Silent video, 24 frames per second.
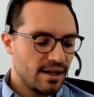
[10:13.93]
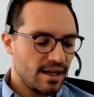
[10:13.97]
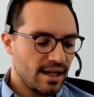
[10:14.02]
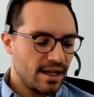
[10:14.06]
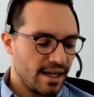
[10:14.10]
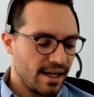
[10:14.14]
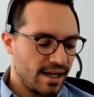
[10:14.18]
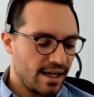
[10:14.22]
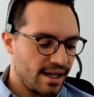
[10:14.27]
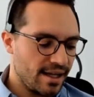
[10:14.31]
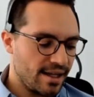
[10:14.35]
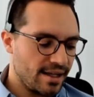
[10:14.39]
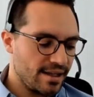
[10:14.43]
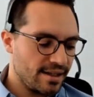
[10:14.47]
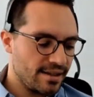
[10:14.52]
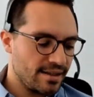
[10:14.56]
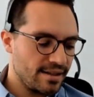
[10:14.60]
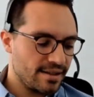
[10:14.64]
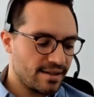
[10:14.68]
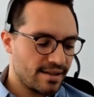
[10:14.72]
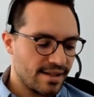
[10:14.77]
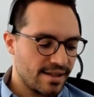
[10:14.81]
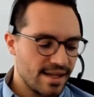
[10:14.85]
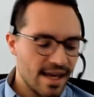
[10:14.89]

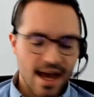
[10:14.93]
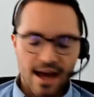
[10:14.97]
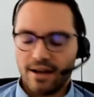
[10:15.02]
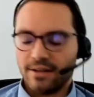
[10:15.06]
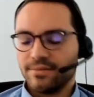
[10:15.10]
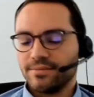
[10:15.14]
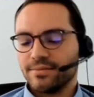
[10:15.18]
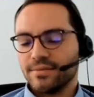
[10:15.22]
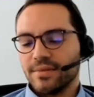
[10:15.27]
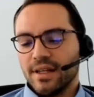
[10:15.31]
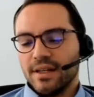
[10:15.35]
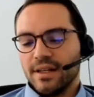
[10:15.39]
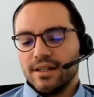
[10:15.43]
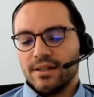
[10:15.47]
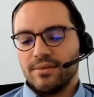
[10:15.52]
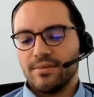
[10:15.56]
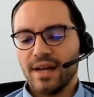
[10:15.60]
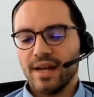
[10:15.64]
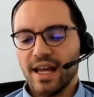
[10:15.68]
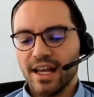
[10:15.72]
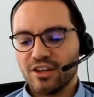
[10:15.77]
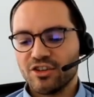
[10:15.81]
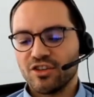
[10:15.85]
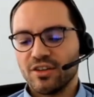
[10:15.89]
And yeah,
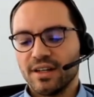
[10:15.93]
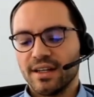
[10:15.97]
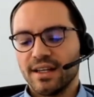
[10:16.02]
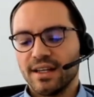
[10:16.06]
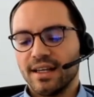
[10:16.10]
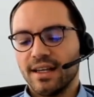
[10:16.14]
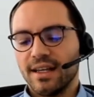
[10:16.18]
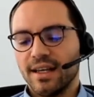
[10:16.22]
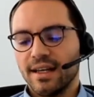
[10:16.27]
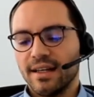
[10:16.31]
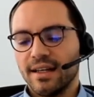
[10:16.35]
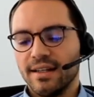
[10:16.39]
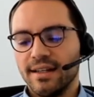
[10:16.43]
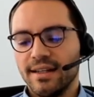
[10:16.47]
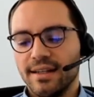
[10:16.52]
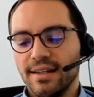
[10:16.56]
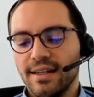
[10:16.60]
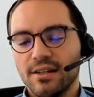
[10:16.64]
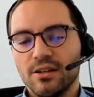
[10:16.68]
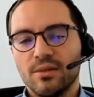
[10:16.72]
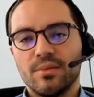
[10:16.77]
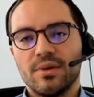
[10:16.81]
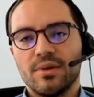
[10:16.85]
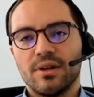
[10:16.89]
actually,
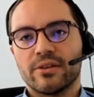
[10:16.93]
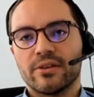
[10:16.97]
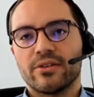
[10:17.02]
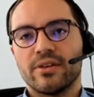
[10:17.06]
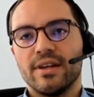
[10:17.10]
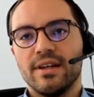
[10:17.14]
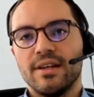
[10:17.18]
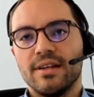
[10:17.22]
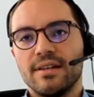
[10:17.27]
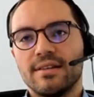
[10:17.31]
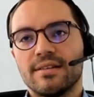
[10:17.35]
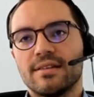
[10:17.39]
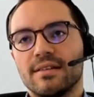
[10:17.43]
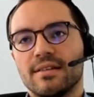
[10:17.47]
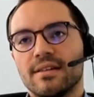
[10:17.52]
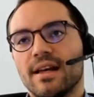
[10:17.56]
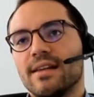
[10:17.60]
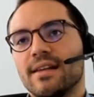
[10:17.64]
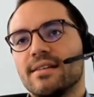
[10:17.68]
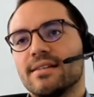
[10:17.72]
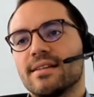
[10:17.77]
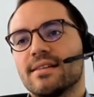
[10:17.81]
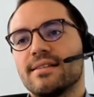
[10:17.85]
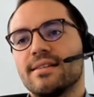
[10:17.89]
Nelonbox is,
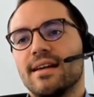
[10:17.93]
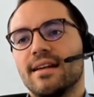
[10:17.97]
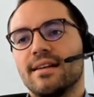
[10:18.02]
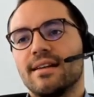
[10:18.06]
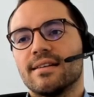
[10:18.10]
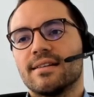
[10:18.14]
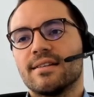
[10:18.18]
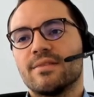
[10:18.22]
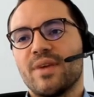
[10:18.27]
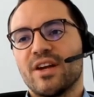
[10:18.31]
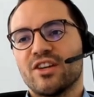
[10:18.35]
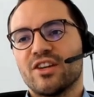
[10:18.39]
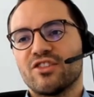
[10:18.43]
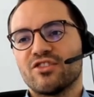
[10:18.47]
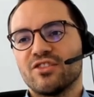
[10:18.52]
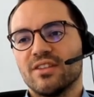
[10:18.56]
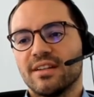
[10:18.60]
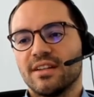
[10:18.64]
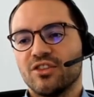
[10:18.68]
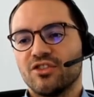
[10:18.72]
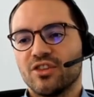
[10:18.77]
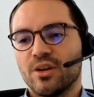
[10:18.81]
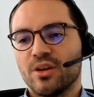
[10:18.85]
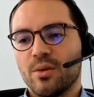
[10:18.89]
as I said, a
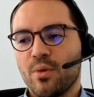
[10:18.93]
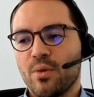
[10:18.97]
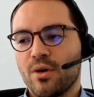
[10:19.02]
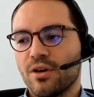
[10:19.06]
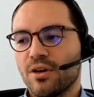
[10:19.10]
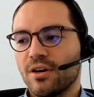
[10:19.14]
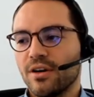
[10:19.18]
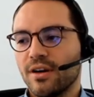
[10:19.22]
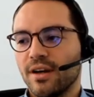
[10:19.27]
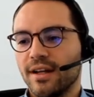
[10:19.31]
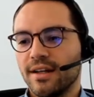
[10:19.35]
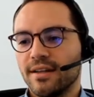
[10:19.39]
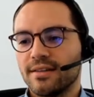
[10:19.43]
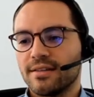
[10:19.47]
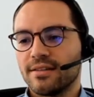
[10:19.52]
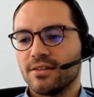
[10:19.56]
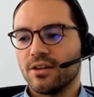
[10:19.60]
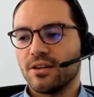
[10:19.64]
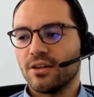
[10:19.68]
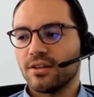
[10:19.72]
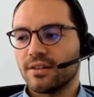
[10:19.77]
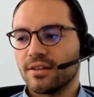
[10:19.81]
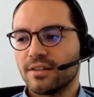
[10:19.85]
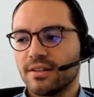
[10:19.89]
specialty shipper. It's
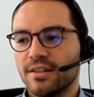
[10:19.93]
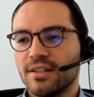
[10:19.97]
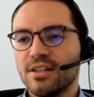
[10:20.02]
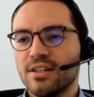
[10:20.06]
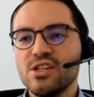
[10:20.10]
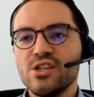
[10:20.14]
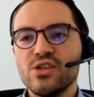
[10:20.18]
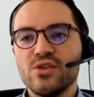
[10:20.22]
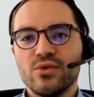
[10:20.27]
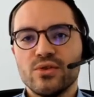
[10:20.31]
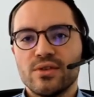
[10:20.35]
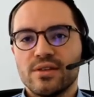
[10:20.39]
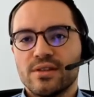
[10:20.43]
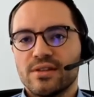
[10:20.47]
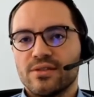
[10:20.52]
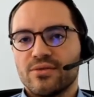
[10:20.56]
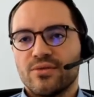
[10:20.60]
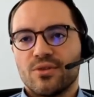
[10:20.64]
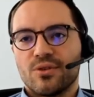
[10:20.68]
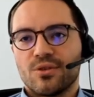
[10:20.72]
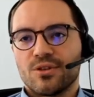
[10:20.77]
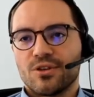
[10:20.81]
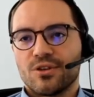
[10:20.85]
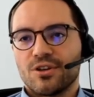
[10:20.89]
not used
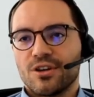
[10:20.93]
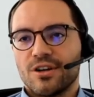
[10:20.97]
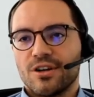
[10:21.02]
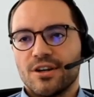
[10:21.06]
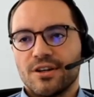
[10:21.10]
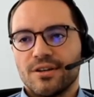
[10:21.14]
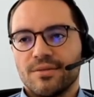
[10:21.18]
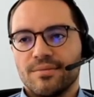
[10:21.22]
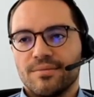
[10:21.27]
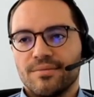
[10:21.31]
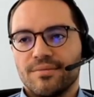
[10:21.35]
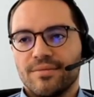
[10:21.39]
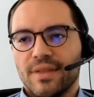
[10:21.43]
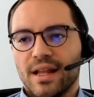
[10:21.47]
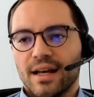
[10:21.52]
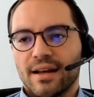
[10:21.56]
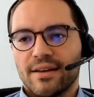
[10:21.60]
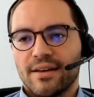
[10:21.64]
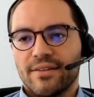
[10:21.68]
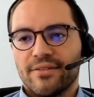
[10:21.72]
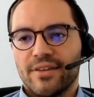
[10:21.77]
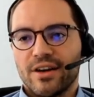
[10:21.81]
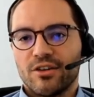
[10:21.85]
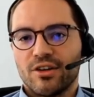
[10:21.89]
for
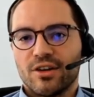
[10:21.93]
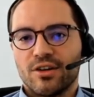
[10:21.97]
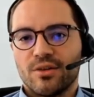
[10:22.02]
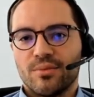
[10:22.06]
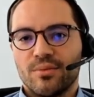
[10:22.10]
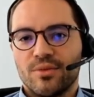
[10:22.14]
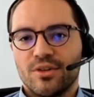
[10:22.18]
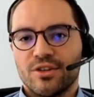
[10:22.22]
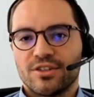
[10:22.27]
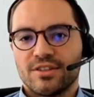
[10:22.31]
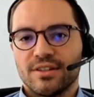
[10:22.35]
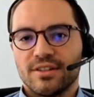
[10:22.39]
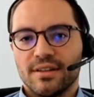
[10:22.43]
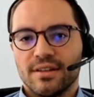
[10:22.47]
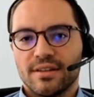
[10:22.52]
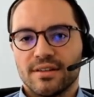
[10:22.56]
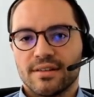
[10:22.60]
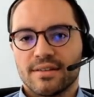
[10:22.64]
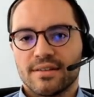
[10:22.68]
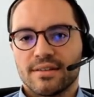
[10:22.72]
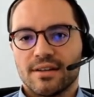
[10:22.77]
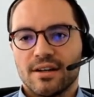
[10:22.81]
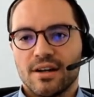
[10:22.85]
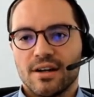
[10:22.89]
like very commercial
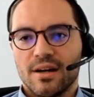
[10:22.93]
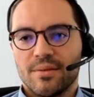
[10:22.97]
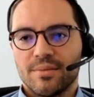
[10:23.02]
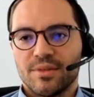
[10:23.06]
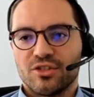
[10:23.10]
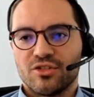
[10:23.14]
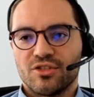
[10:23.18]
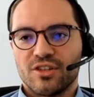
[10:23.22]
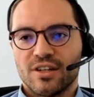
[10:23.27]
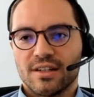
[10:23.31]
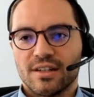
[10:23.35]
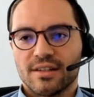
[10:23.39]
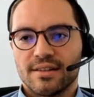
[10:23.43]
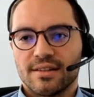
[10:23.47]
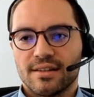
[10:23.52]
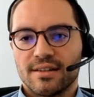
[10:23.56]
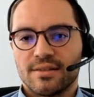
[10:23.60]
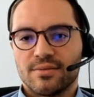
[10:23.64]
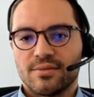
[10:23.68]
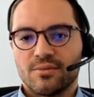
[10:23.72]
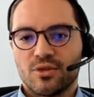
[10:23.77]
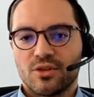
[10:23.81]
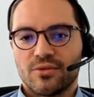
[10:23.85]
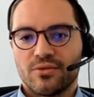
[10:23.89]
and common drugs.
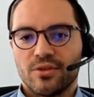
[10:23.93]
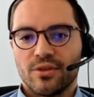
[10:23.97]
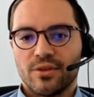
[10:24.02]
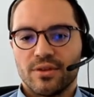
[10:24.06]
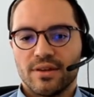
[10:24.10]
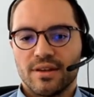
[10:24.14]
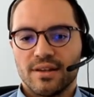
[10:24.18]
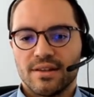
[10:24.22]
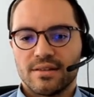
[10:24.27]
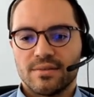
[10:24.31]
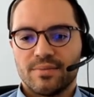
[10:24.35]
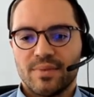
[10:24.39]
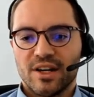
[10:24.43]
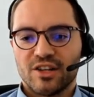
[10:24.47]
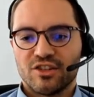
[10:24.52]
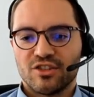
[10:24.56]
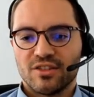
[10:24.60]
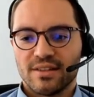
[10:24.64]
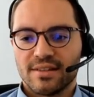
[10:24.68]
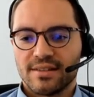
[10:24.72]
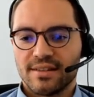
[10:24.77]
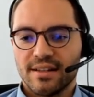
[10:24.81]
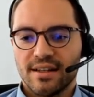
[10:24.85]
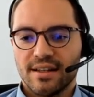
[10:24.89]
It's more for the
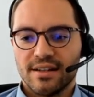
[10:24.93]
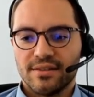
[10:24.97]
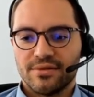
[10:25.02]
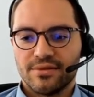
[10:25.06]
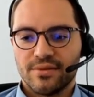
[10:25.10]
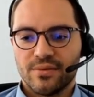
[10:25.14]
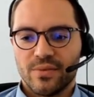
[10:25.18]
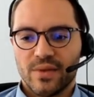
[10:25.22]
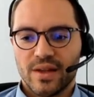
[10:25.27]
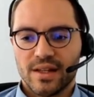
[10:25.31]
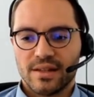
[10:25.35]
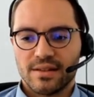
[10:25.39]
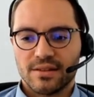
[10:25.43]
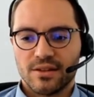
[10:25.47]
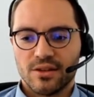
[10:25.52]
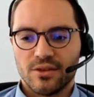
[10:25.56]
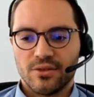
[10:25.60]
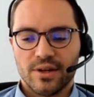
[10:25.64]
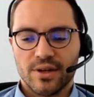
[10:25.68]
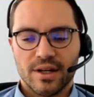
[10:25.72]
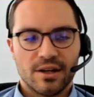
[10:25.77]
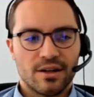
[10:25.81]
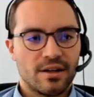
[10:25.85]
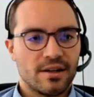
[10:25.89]
special stuff that's
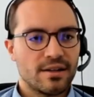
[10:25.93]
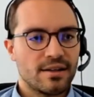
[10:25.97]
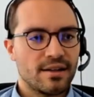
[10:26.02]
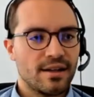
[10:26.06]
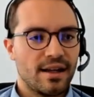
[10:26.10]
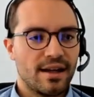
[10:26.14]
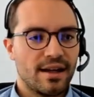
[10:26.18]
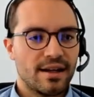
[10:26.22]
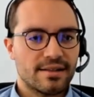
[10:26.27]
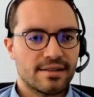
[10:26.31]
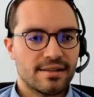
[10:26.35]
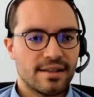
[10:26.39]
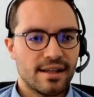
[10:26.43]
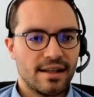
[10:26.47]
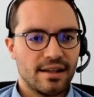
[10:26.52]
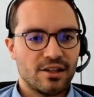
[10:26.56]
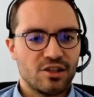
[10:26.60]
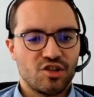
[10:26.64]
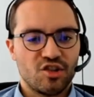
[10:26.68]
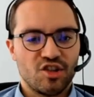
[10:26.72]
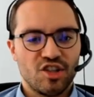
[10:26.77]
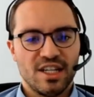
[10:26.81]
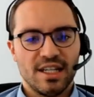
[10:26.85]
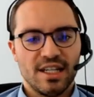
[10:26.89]
going on, like cell
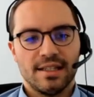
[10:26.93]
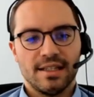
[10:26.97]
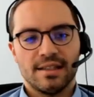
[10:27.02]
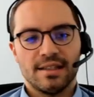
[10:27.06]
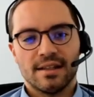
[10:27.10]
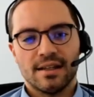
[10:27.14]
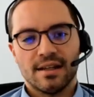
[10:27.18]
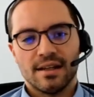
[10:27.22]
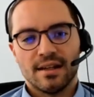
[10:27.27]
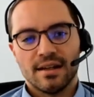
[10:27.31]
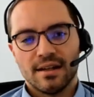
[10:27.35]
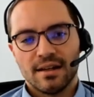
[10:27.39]
and gene,